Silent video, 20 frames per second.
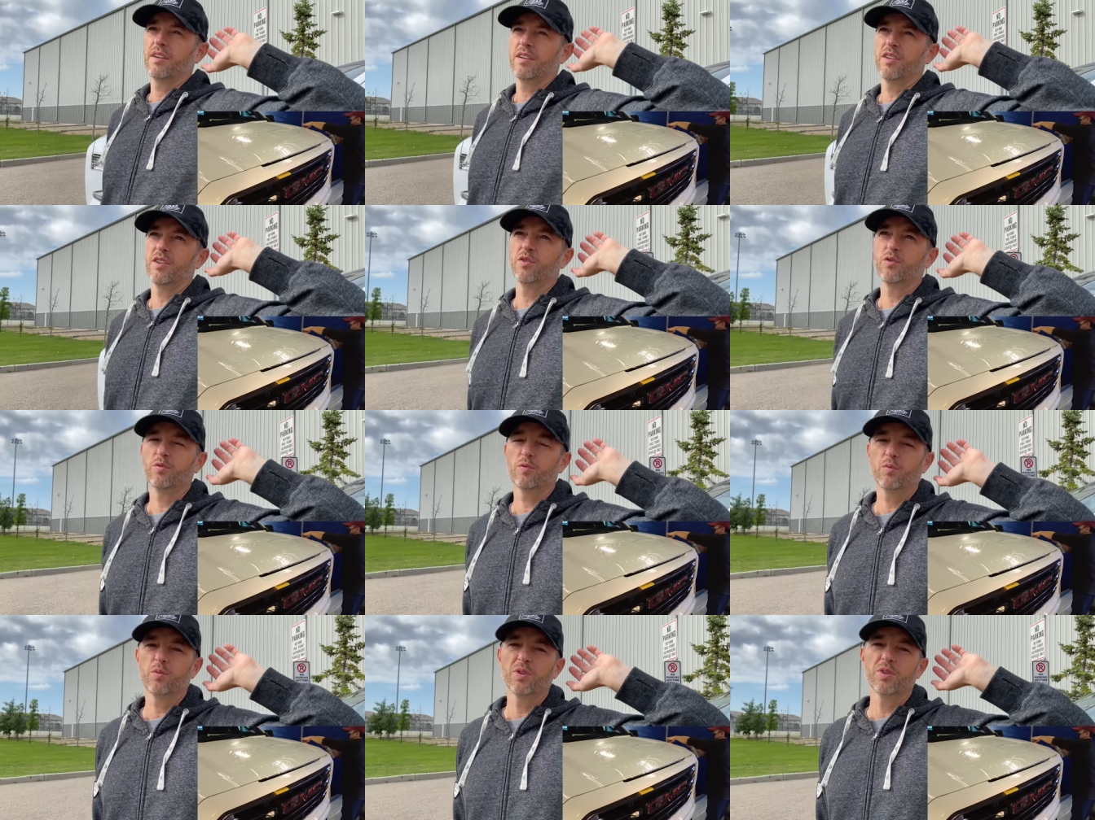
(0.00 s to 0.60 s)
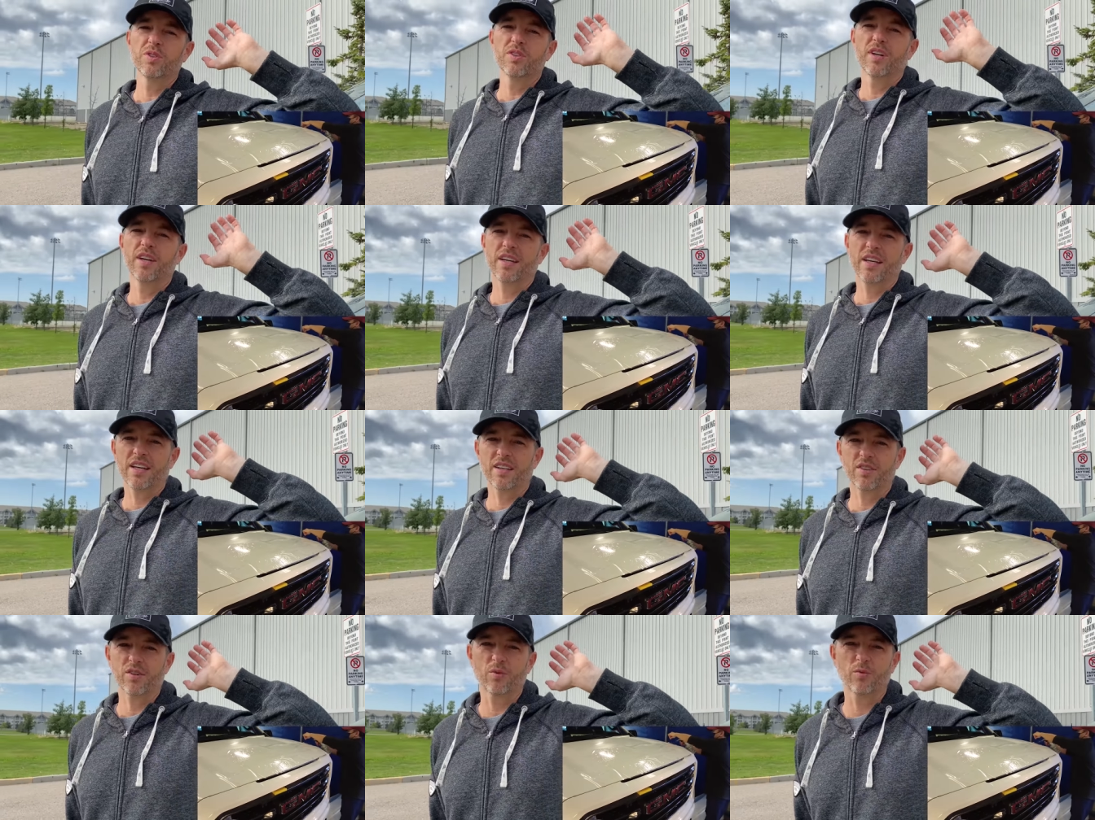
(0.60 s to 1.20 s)
You will not
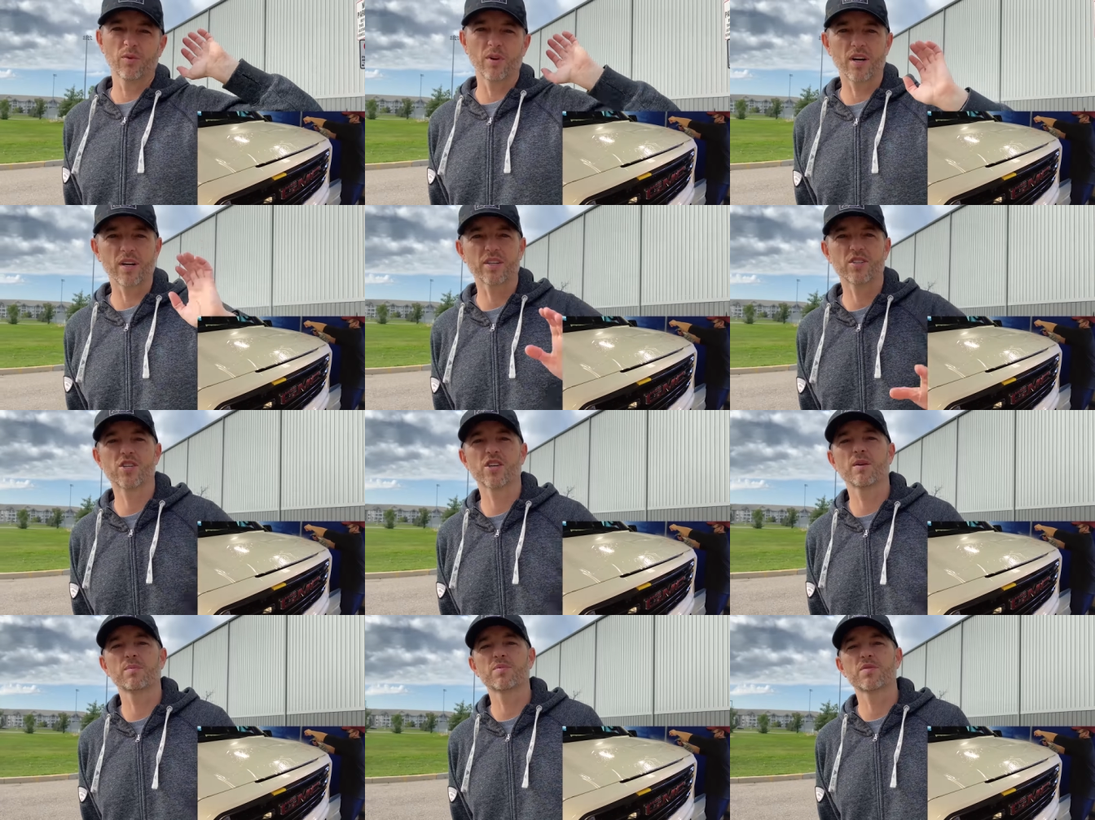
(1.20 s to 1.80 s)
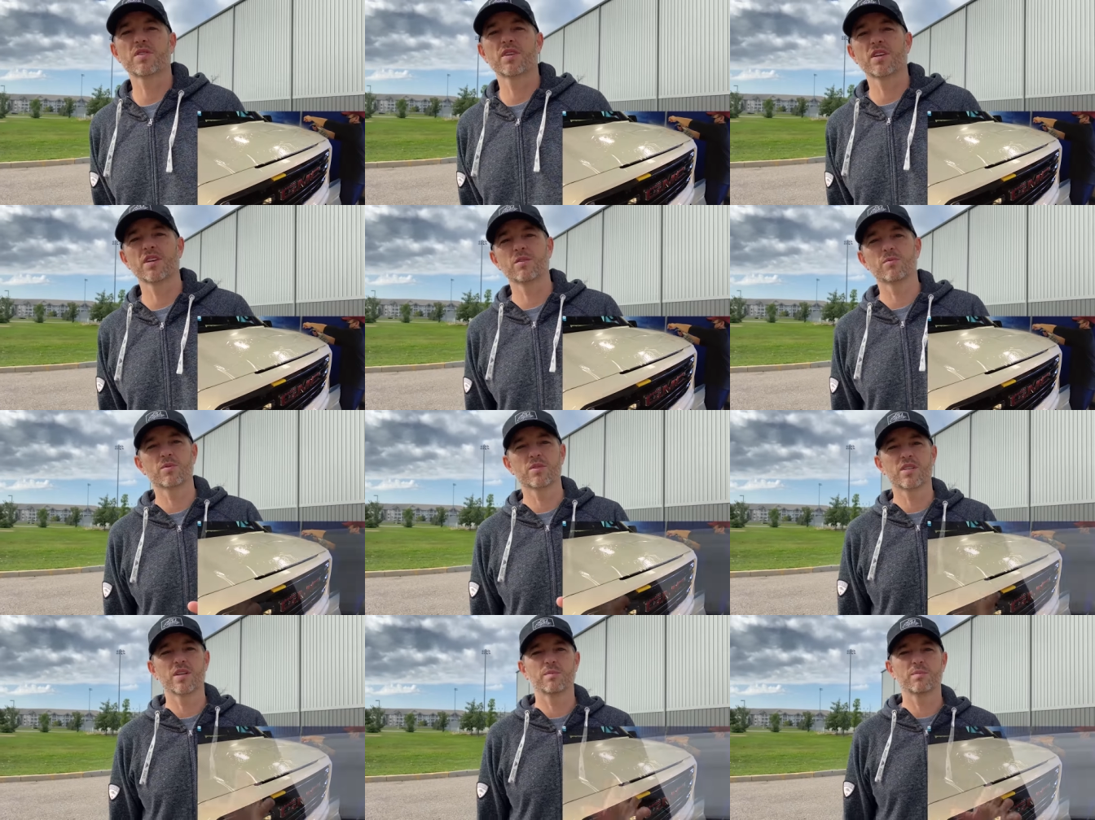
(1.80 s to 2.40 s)
get the rock chips that you
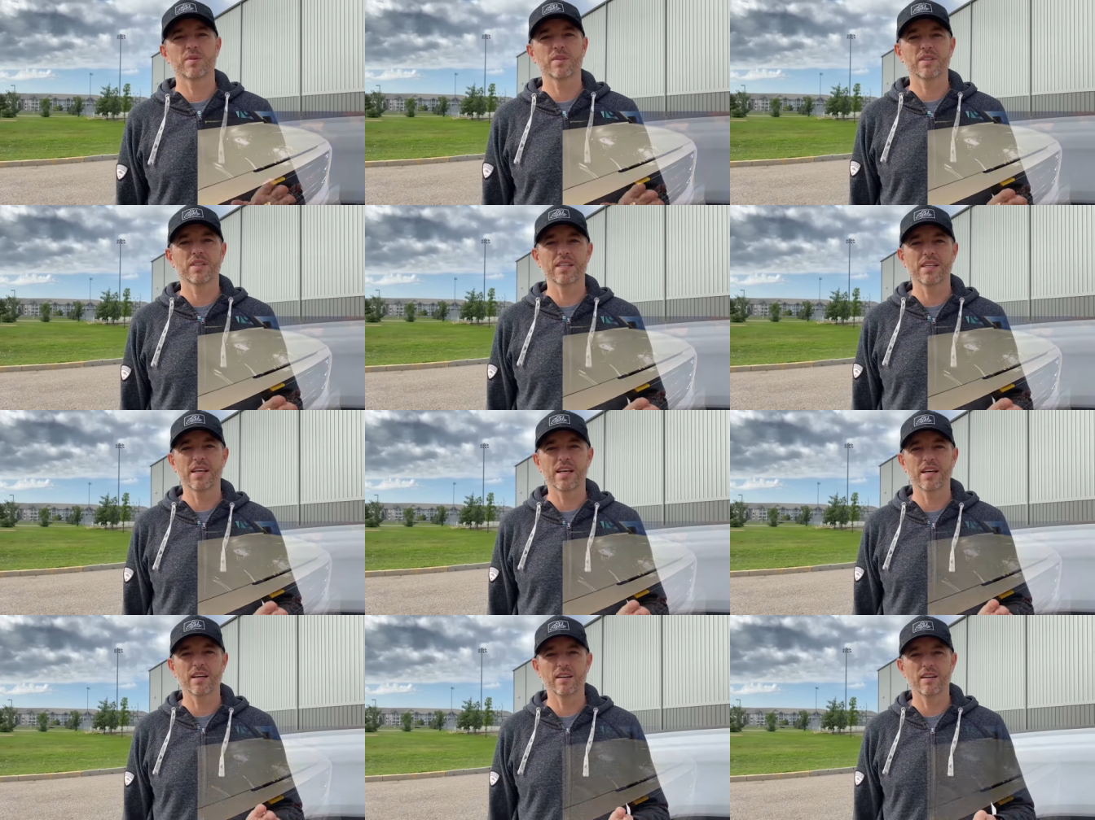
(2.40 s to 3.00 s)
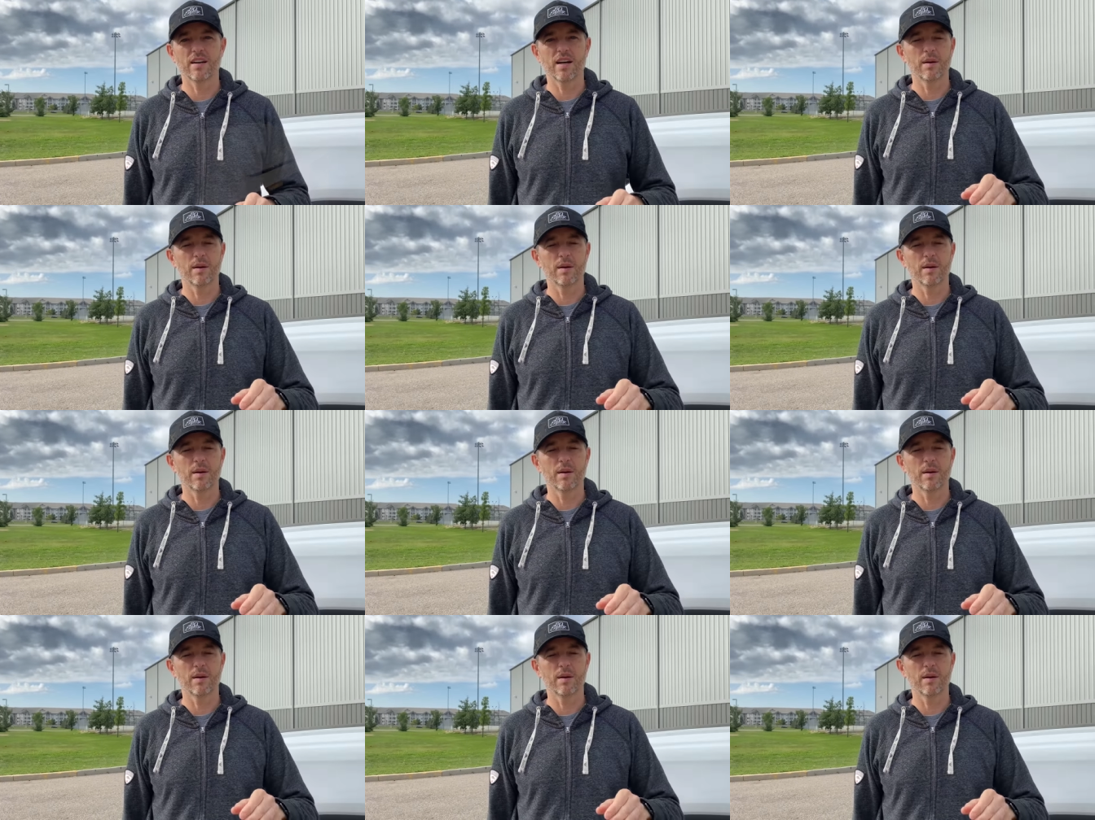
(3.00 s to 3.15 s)
would typically get.